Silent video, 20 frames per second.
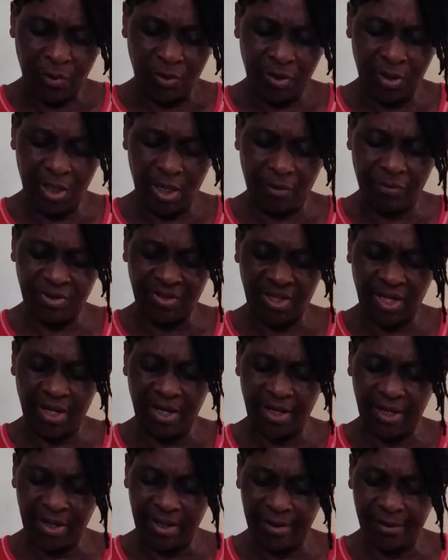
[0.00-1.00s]
there is a
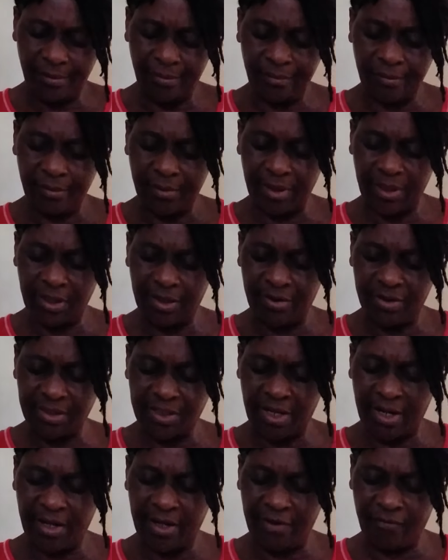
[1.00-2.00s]
hell and there's
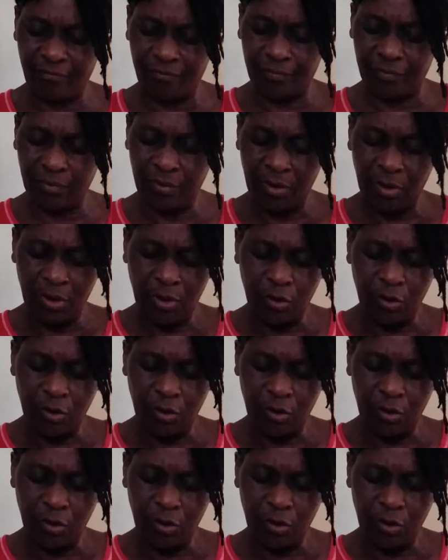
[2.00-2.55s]
a heaven.